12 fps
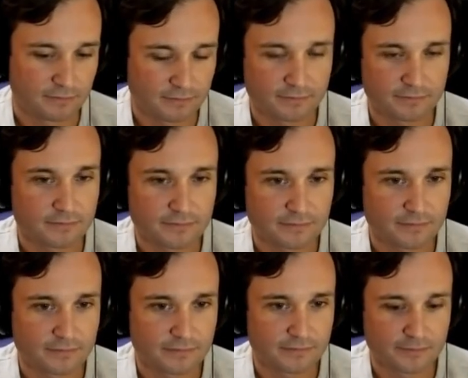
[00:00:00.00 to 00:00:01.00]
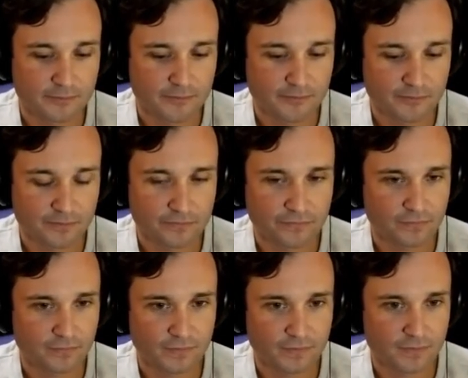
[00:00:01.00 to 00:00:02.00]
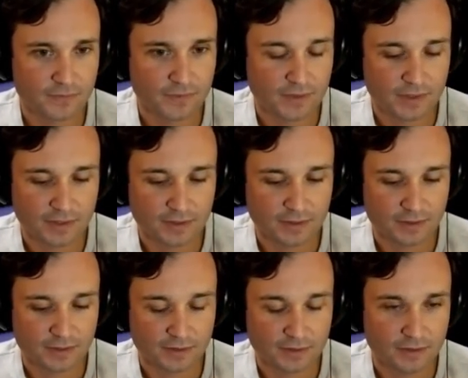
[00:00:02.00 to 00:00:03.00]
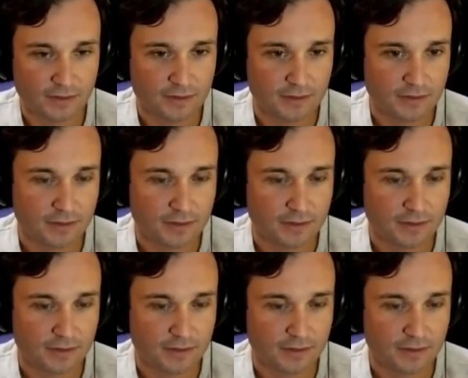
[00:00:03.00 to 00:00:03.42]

The person shown says nothing.